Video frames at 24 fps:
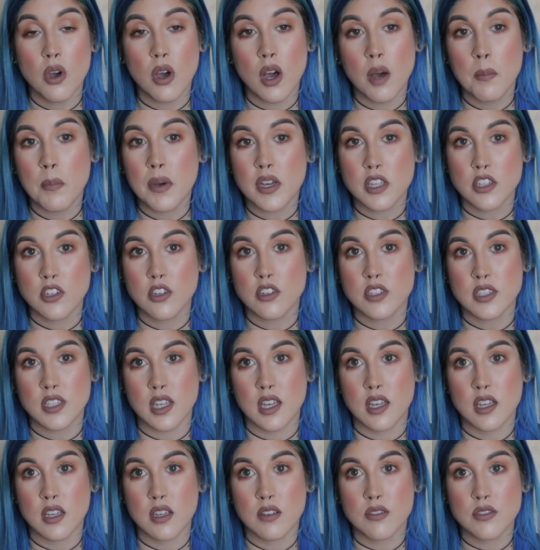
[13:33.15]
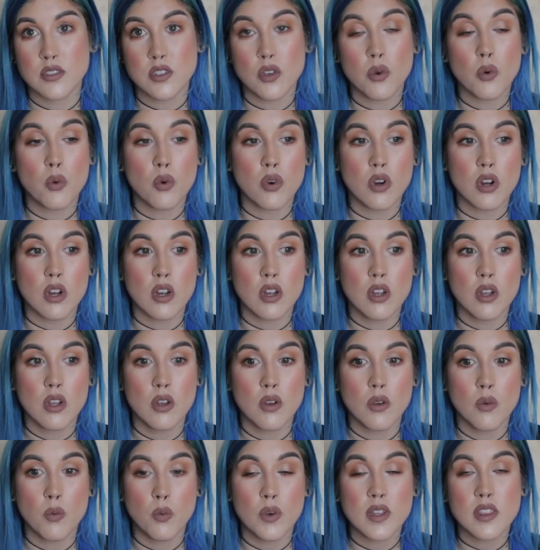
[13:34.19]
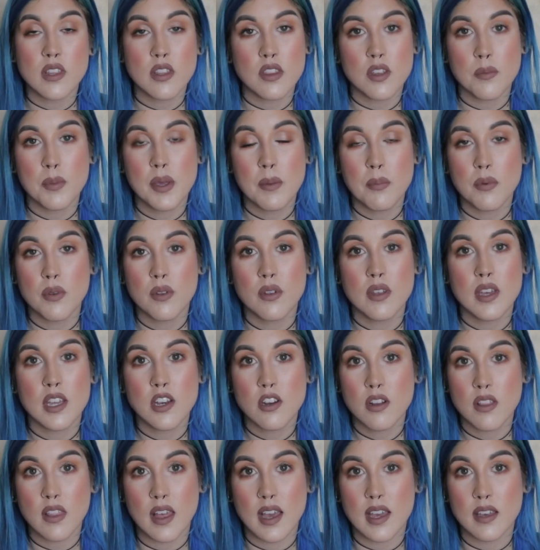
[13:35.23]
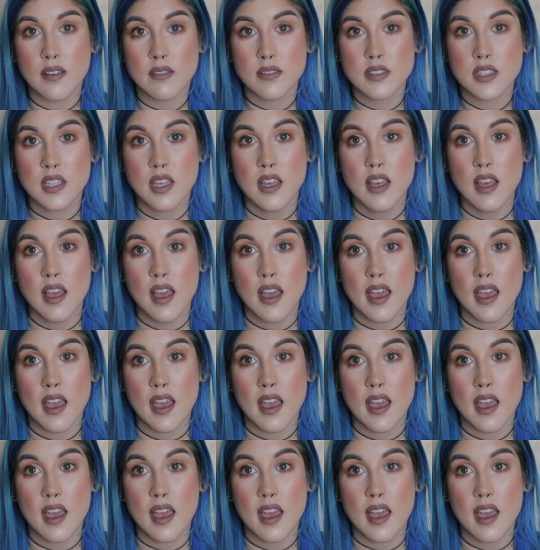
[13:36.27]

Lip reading: among yourselves or with other people in your lives.